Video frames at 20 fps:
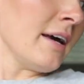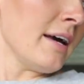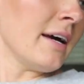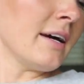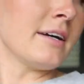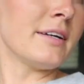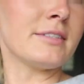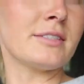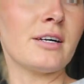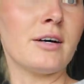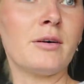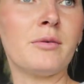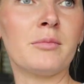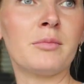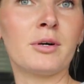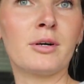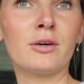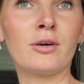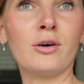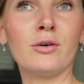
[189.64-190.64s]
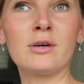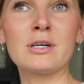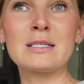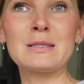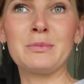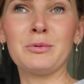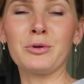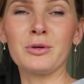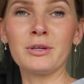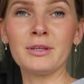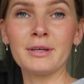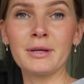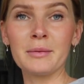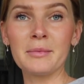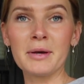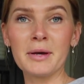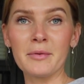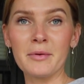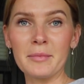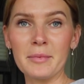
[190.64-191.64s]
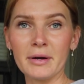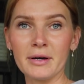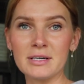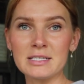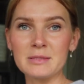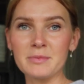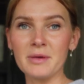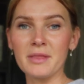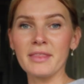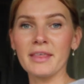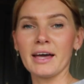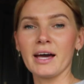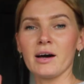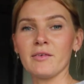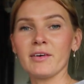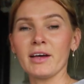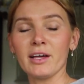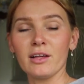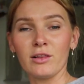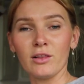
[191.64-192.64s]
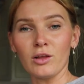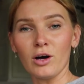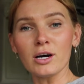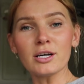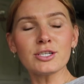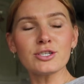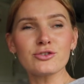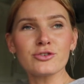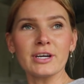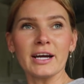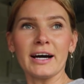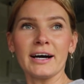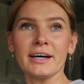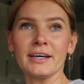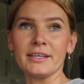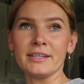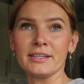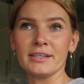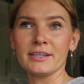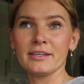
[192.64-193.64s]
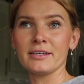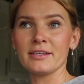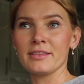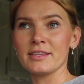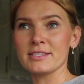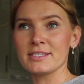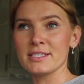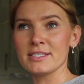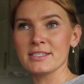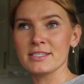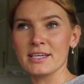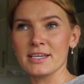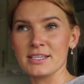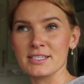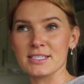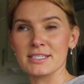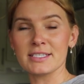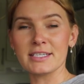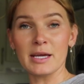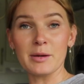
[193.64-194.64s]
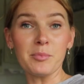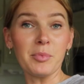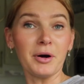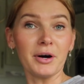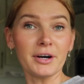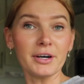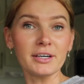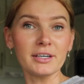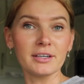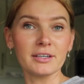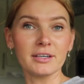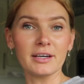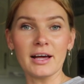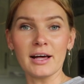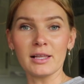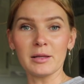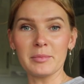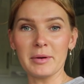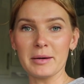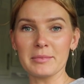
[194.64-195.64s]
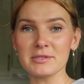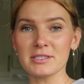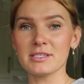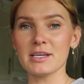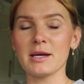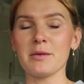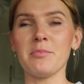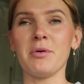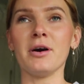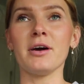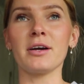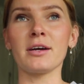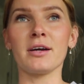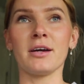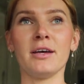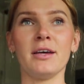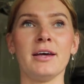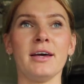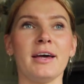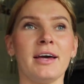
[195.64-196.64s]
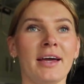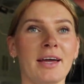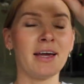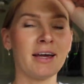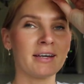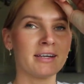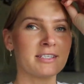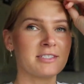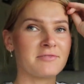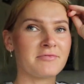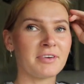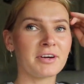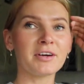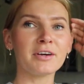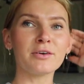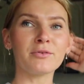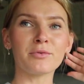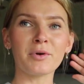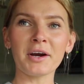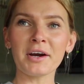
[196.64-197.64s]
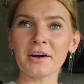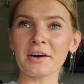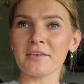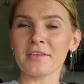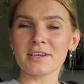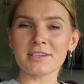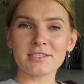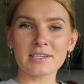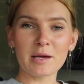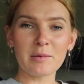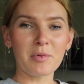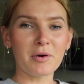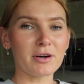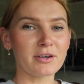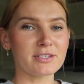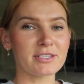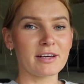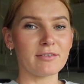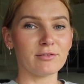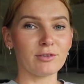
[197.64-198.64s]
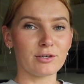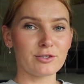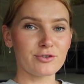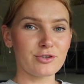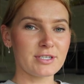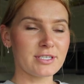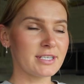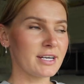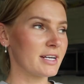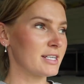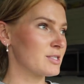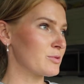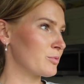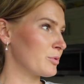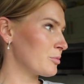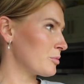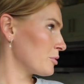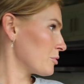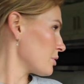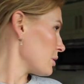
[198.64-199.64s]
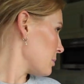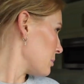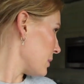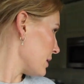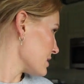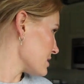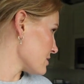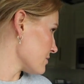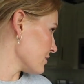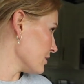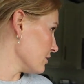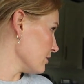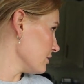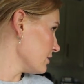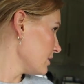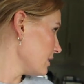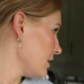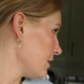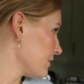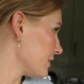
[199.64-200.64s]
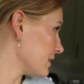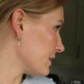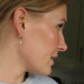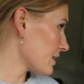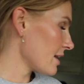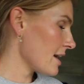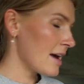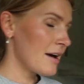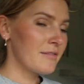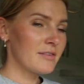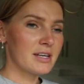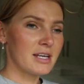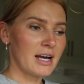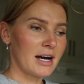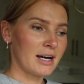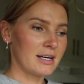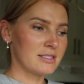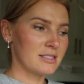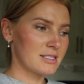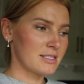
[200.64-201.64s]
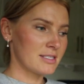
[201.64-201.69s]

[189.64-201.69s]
and I'm gonna go explore a little bit with my husband. They have a laundry on. This is a state park, Alabama State Park, and it's very rare that state parks have laundry sites. When we were in Mandeville, they didn't have any on